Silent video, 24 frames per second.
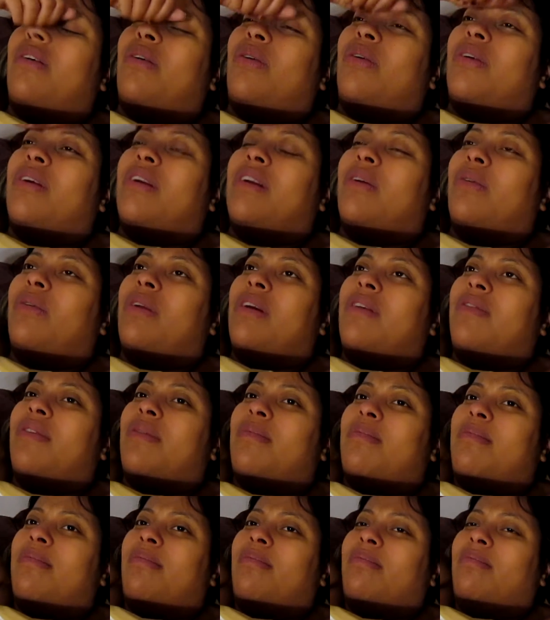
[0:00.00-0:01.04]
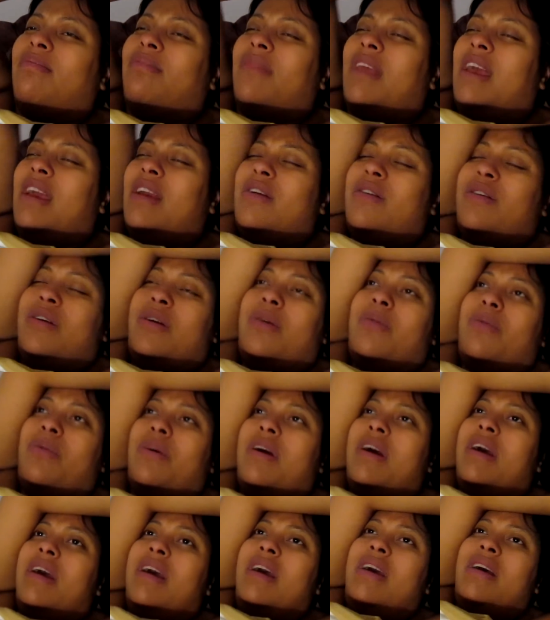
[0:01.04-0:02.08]
or don't even like, you know,
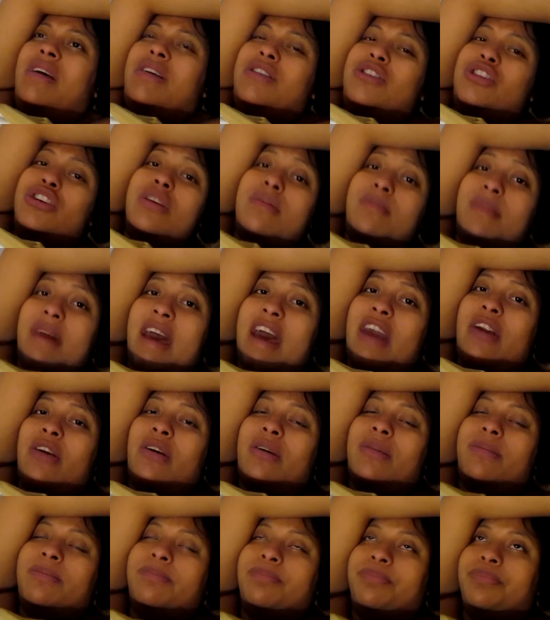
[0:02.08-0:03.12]
shouldn't matter.